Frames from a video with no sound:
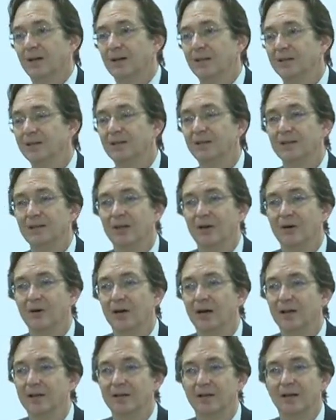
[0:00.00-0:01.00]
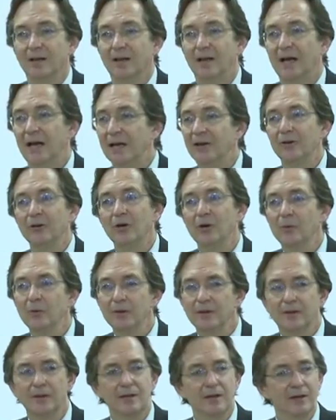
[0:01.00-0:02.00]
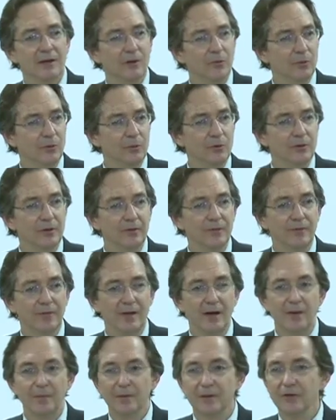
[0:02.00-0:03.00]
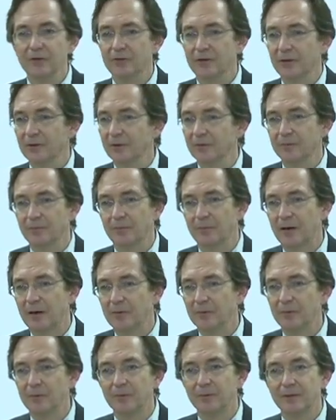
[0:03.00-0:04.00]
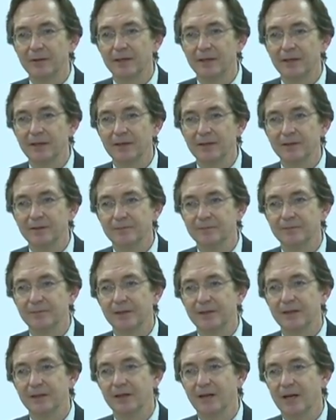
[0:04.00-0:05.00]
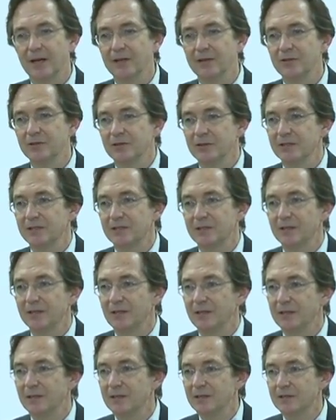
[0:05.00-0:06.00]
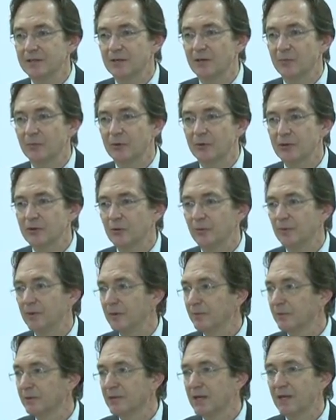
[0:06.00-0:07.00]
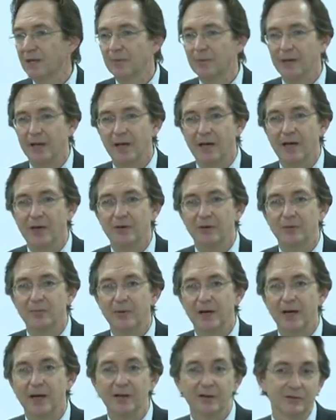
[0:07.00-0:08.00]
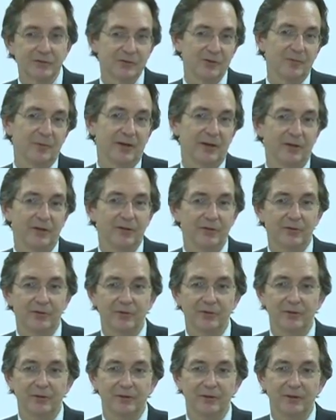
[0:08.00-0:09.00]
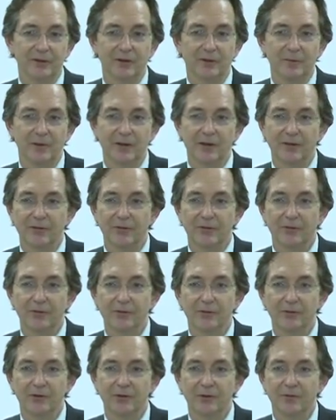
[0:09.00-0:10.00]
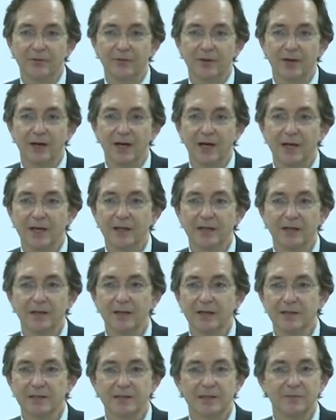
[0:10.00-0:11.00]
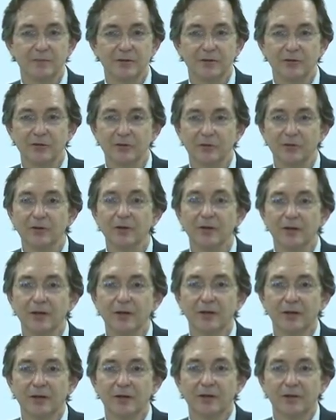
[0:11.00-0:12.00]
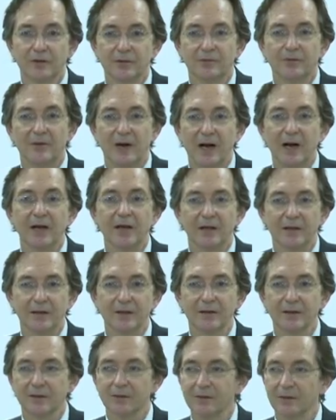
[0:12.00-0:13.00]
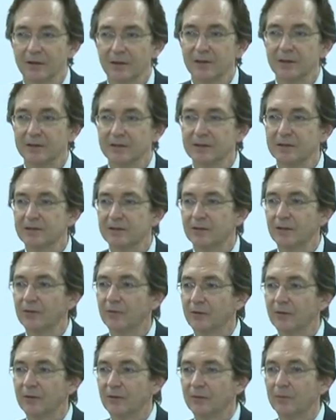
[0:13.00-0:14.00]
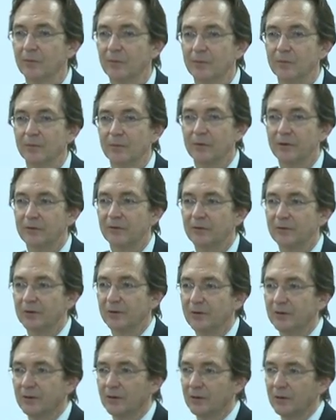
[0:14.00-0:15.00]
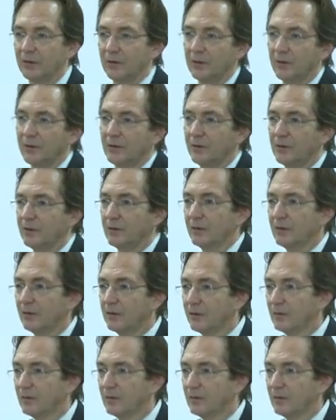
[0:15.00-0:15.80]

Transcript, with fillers: you know, I, I don't know what the uh, rule of thumb is. They probably, you know, I usually see these commercial people take about 100 pounds, about a third, about a third of the honey, and they seem to do fine existing through the winter. What